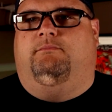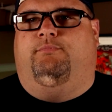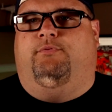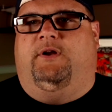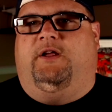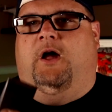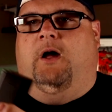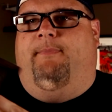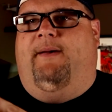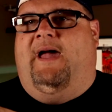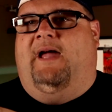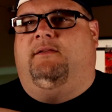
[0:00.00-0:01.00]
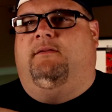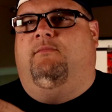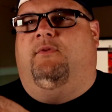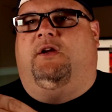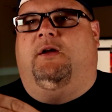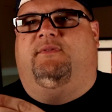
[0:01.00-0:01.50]
pretty compact.
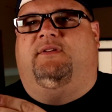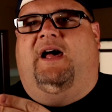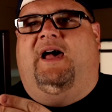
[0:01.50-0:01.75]
When it comes to